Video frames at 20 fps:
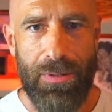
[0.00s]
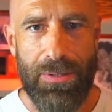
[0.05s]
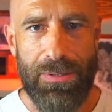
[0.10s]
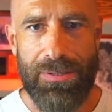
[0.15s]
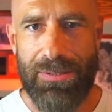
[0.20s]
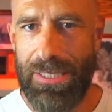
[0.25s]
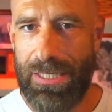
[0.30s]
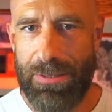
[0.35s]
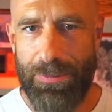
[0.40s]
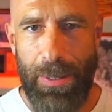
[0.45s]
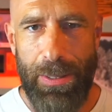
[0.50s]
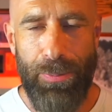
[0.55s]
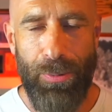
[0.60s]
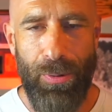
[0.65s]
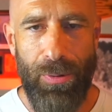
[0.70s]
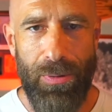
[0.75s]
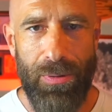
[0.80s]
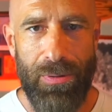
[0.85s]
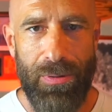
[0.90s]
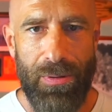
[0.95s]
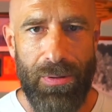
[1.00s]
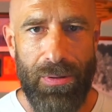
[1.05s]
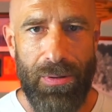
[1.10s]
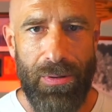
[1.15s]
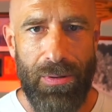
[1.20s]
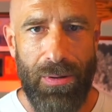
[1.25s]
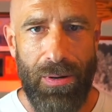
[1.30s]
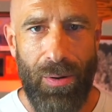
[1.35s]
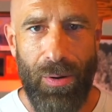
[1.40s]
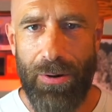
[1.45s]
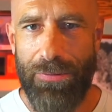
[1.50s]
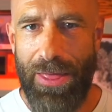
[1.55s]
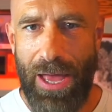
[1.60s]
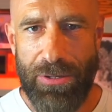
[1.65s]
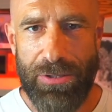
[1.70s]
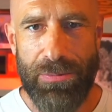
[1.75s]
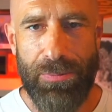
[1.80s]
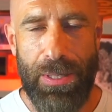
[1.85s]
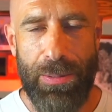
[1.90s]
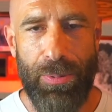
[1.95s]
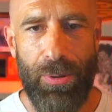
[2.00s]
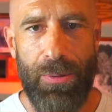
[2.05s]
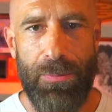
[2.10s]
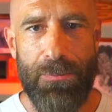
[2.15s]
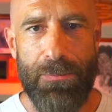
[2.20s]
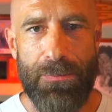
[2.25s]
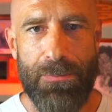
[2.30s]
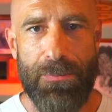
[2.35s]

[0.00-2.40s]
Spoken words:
6 people, or 1,000 people.